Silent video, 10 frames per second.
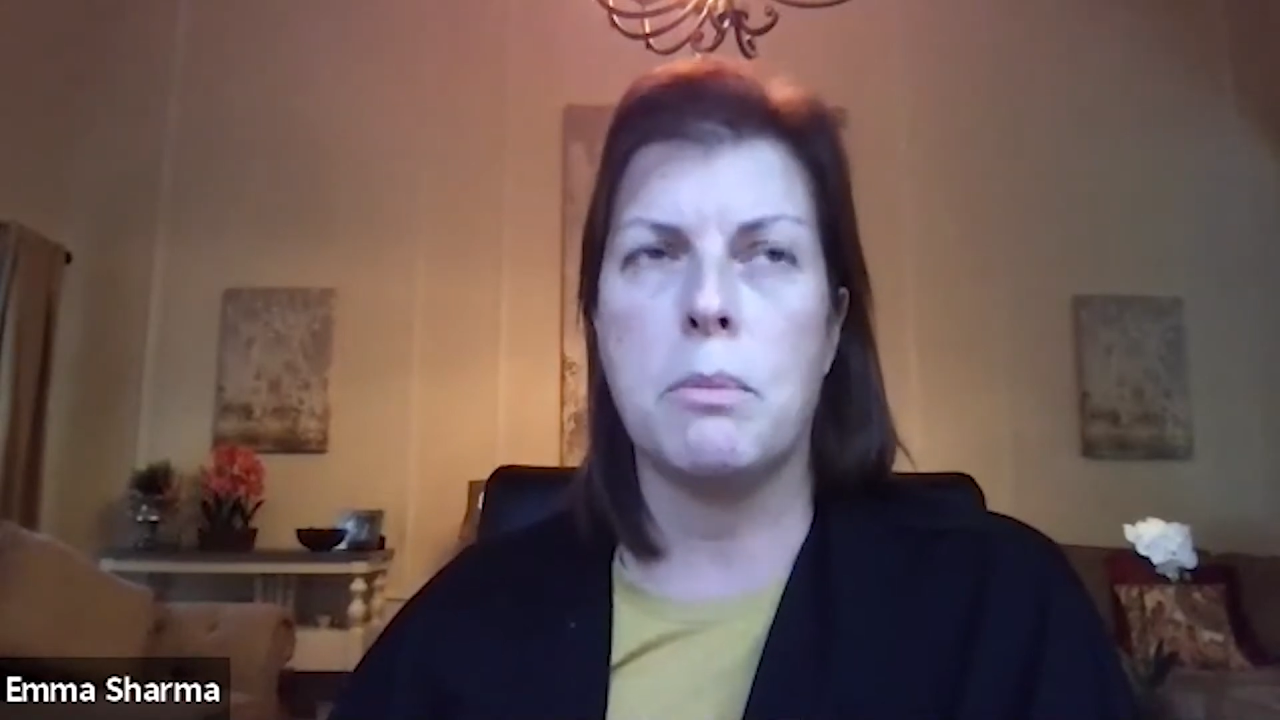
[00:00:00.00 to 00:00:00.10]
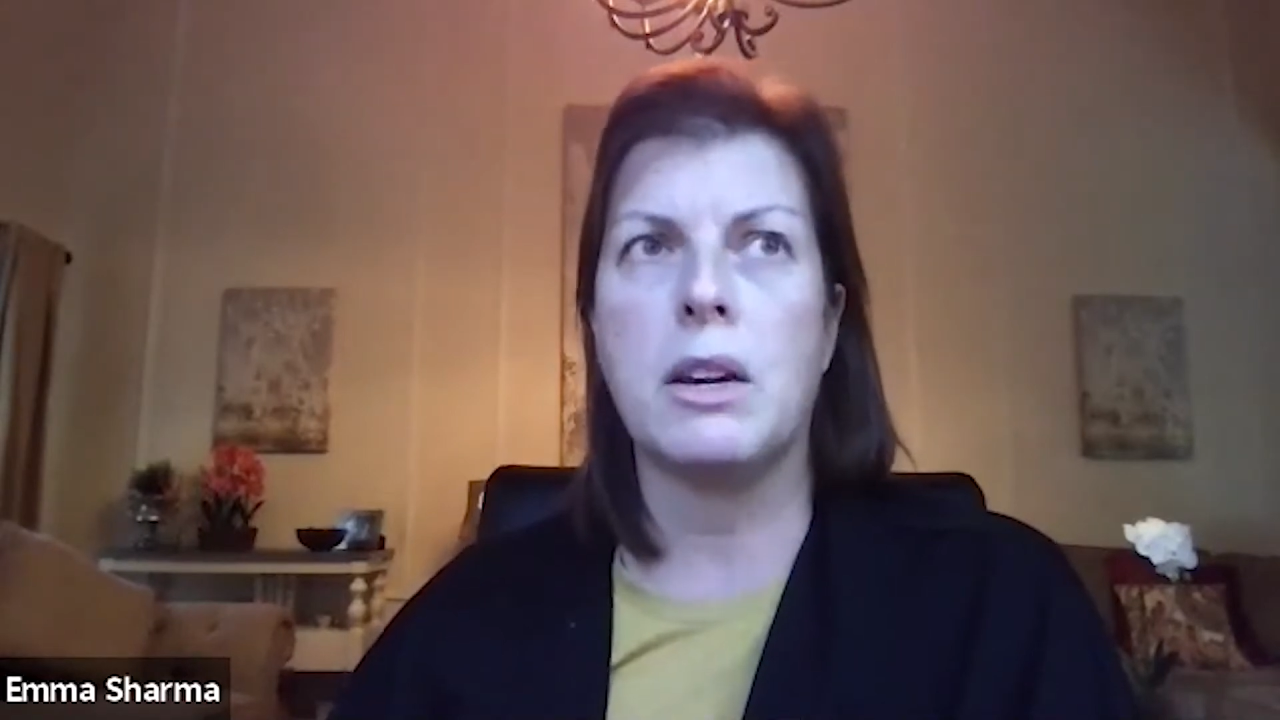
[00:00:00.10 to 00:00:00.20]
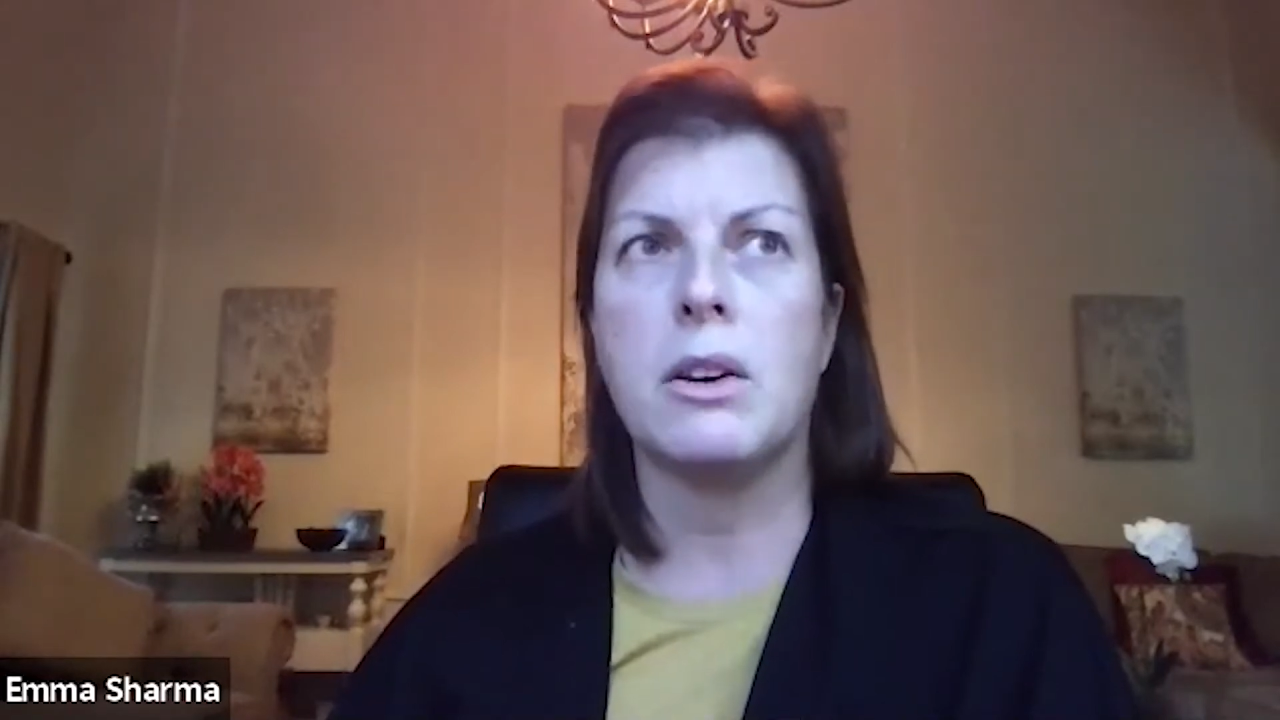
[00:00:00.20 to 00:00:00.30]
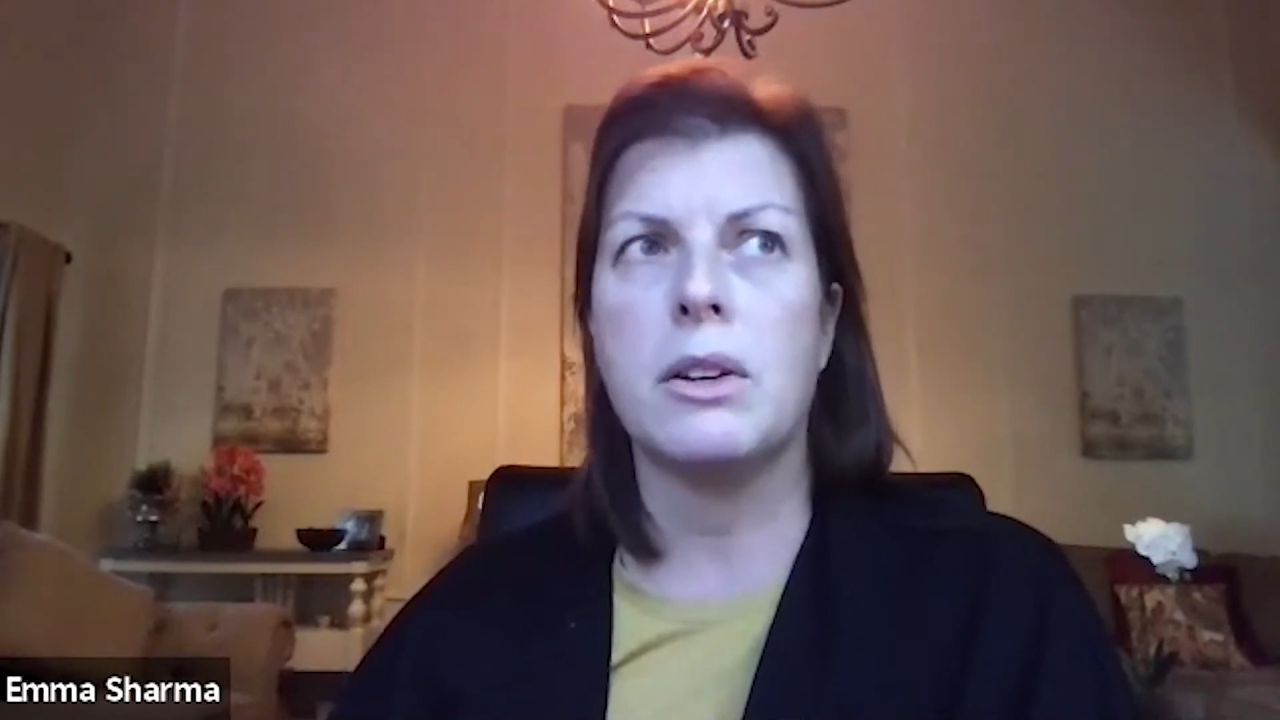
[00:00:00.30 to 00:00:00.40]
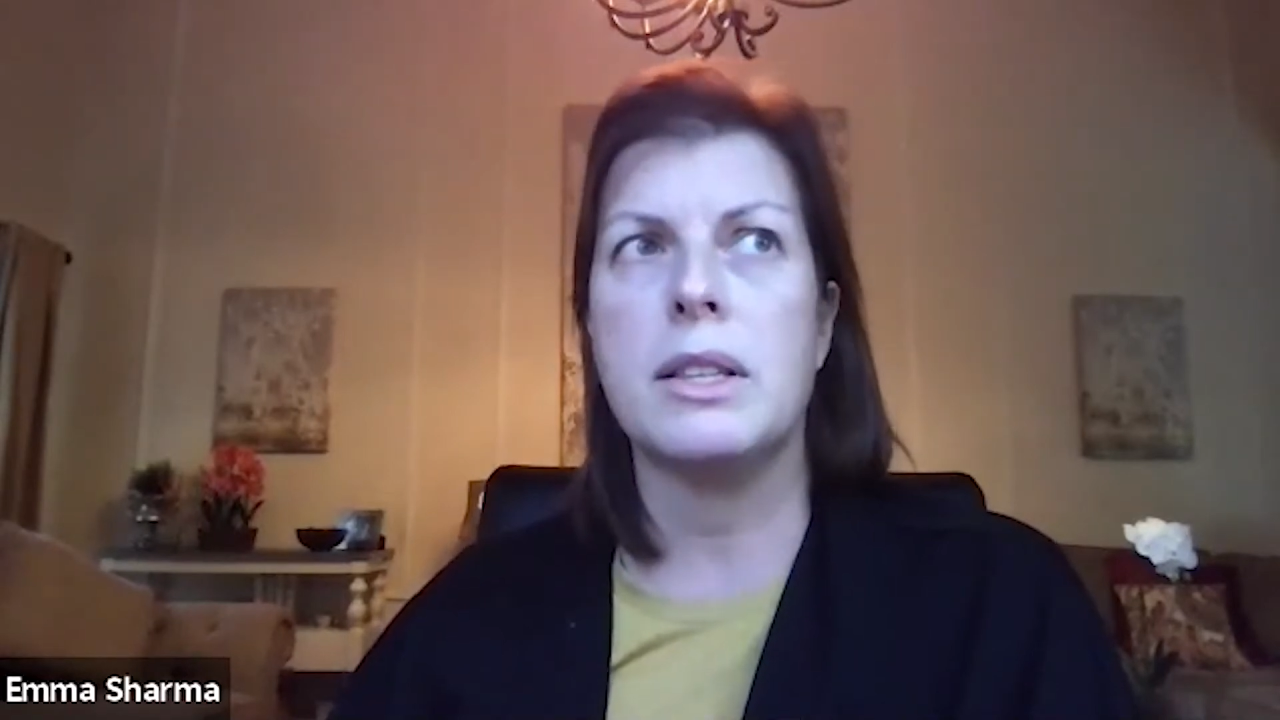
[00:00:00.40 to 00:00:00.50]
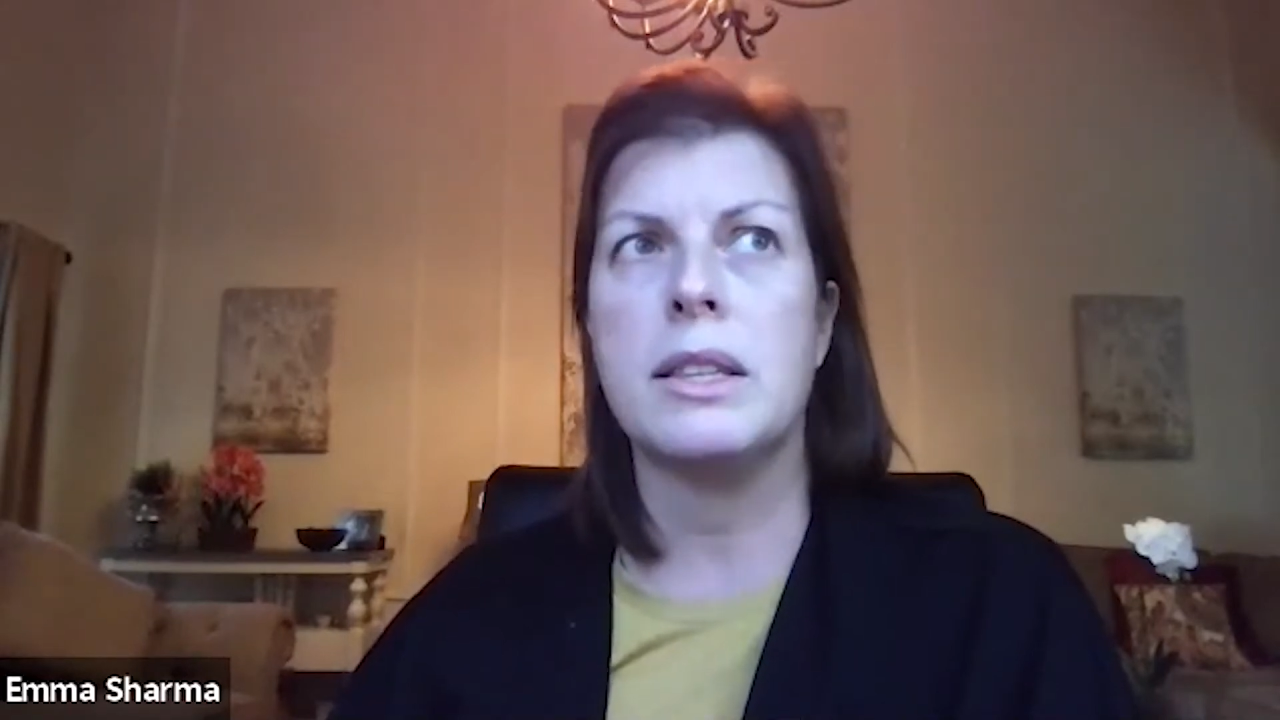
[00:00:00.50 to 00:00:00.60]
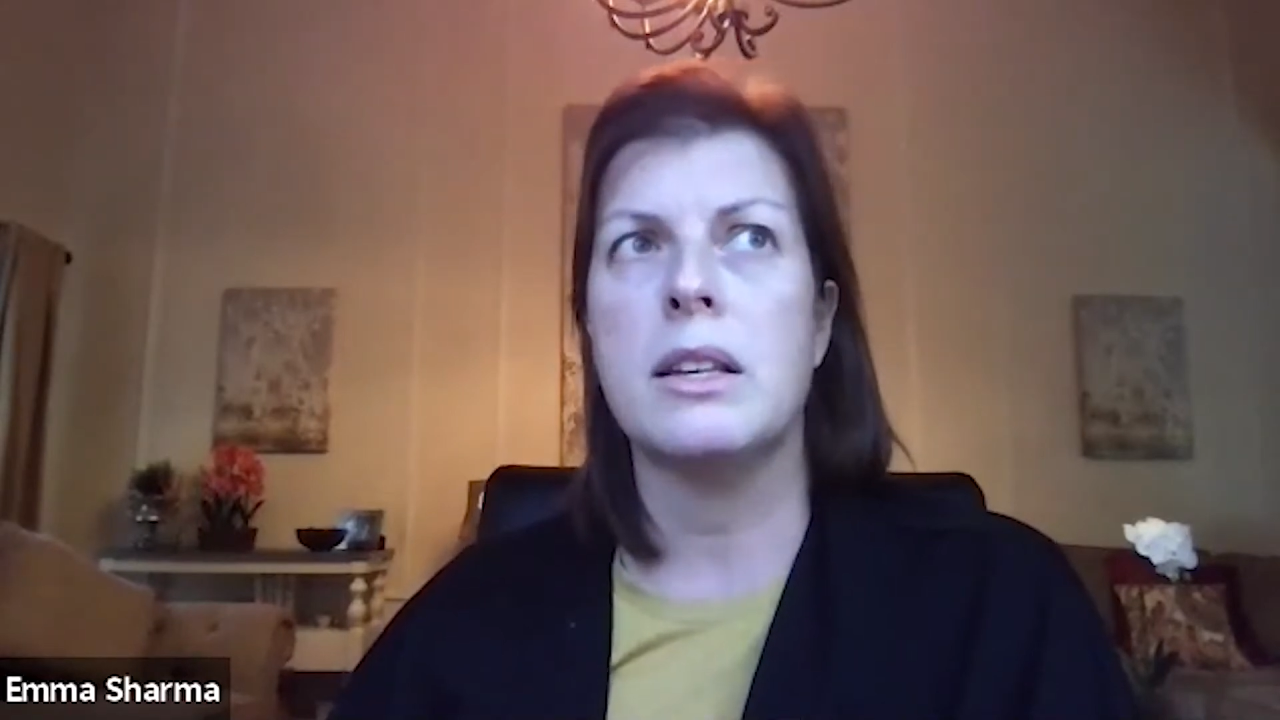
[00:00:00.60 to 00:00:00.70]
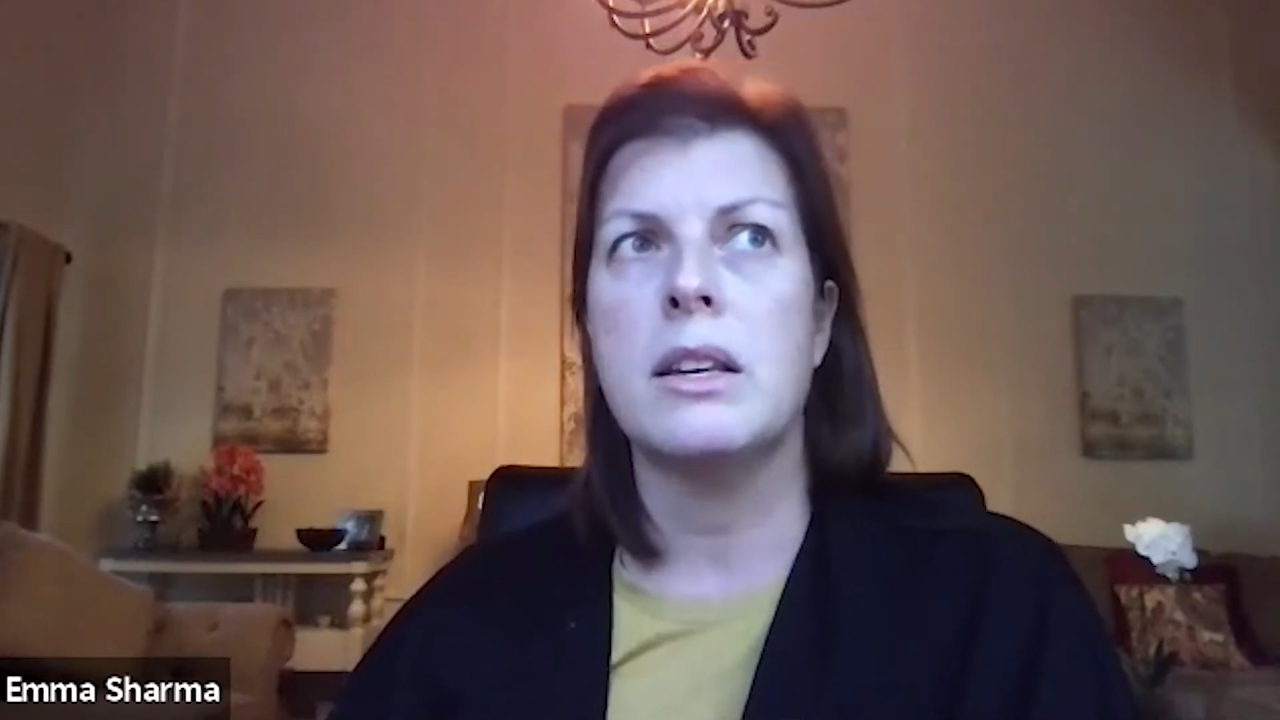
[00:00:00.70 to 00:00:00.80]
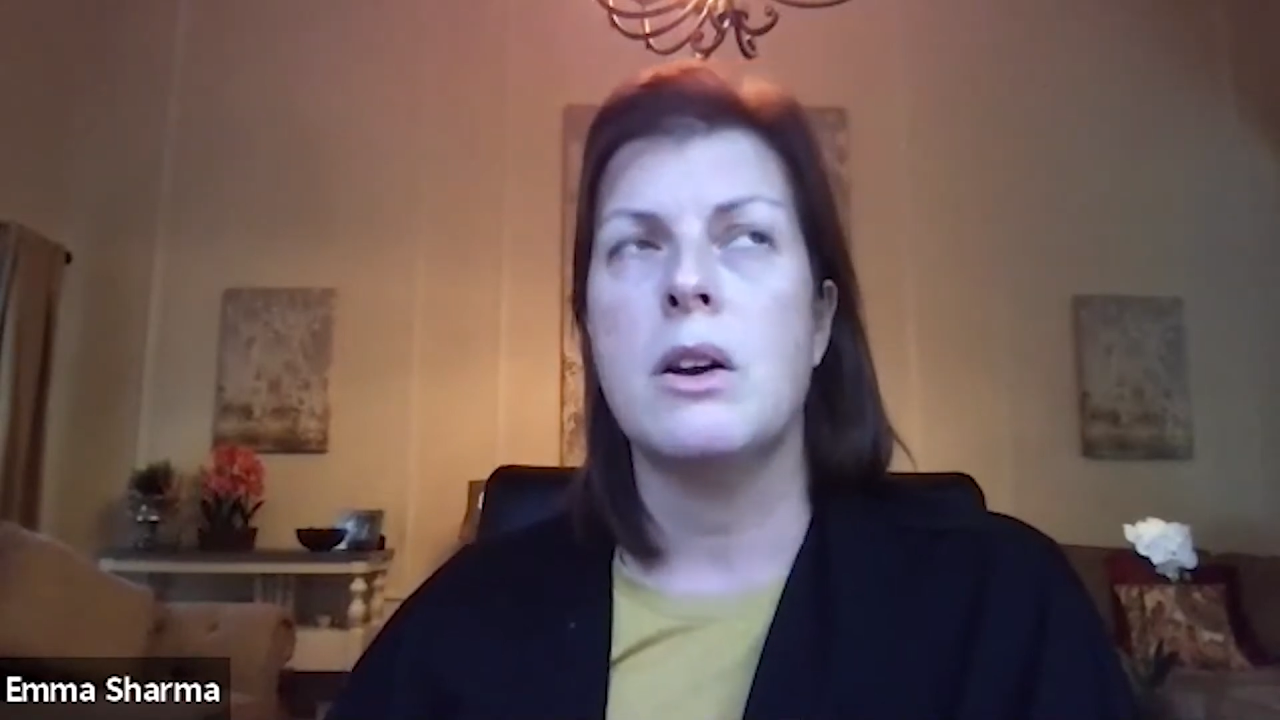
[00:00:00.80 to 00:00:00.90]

because